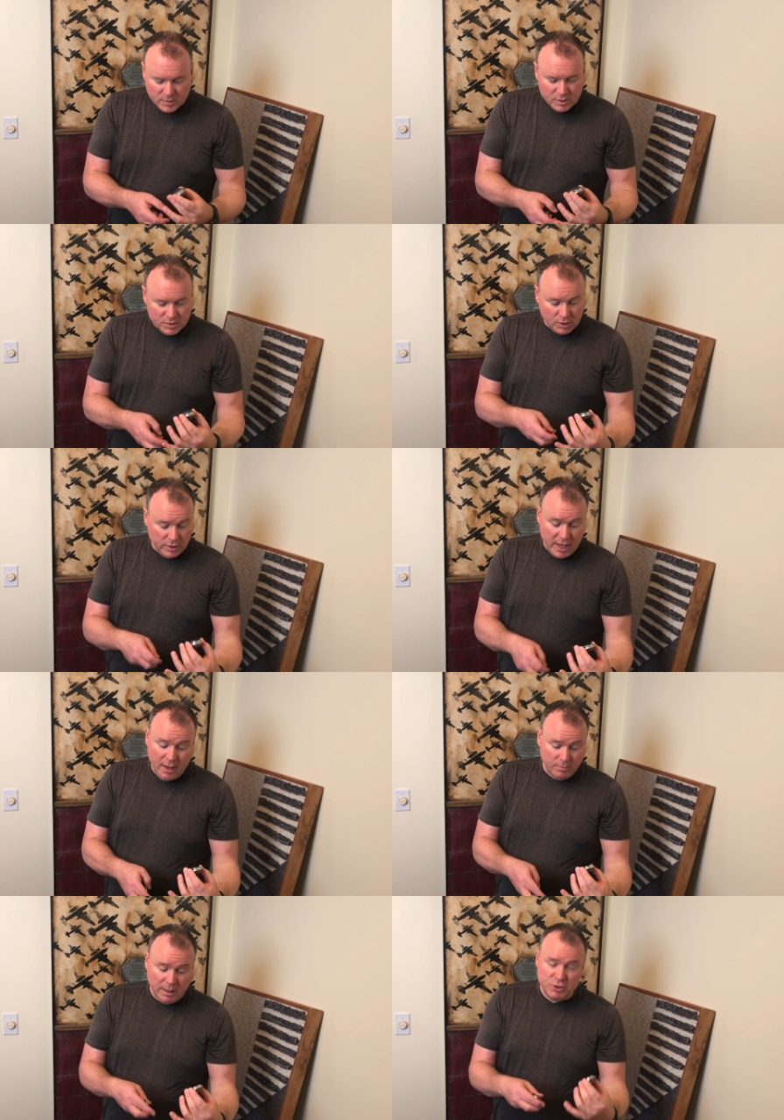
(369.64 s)
So
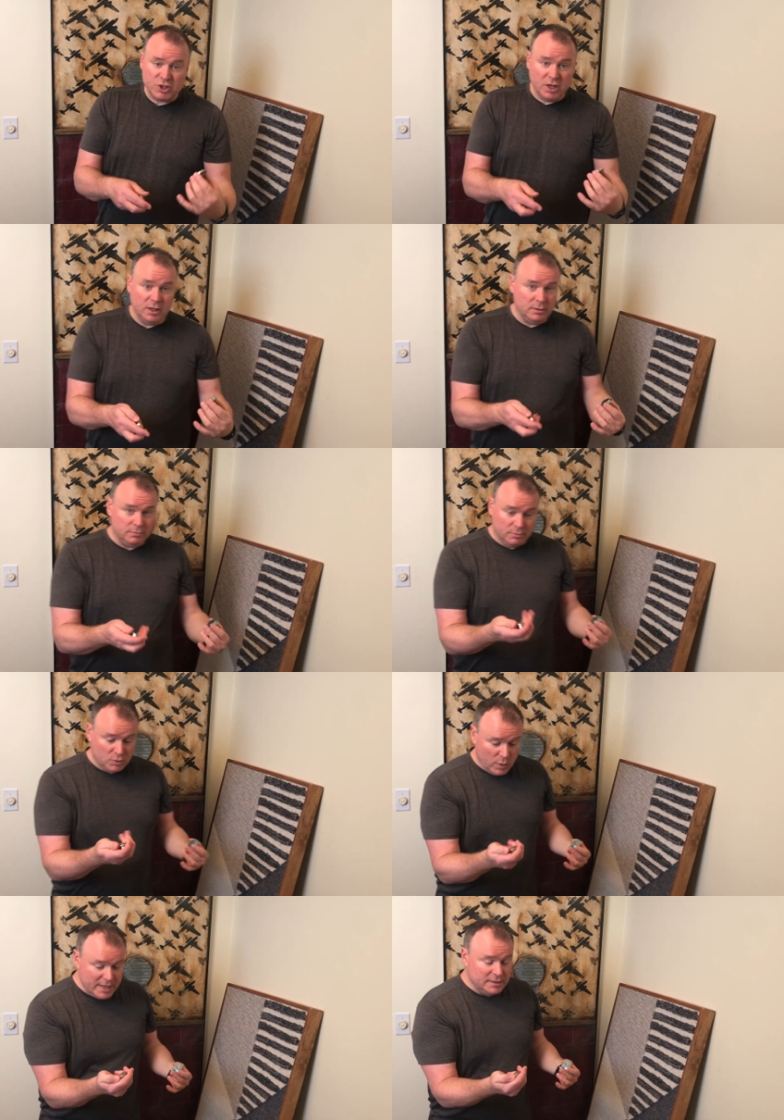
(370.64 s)
yeah, I'm just gonna
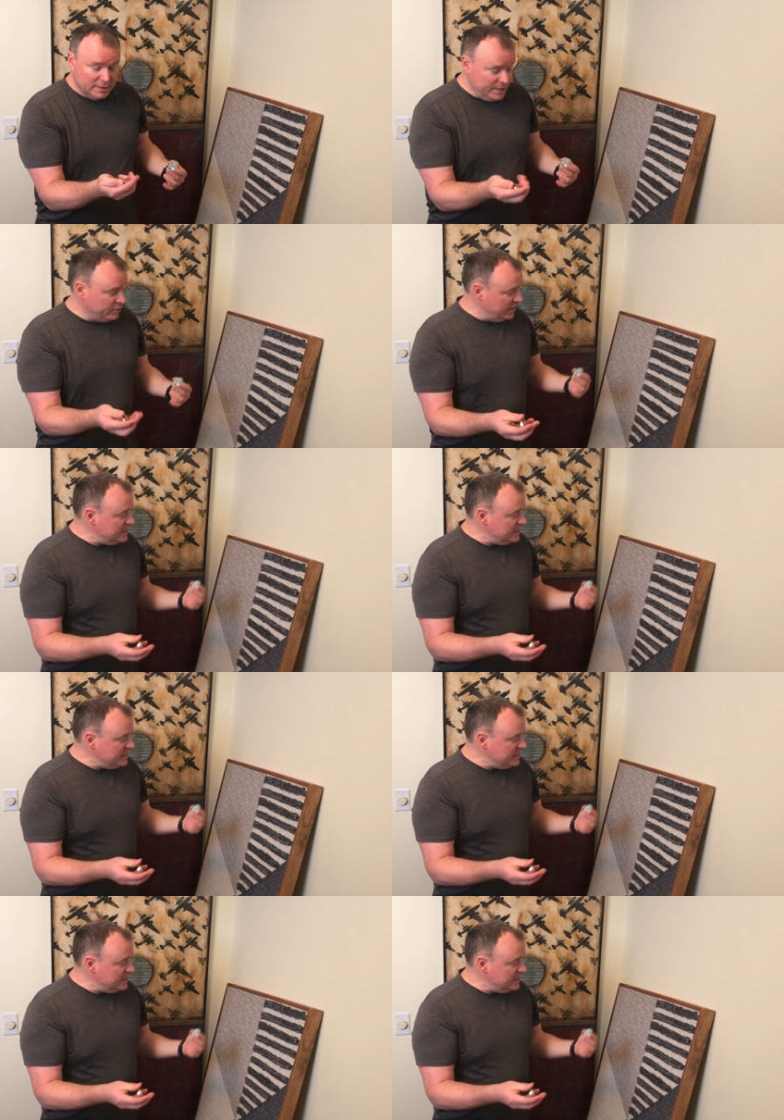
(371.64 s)
quite literally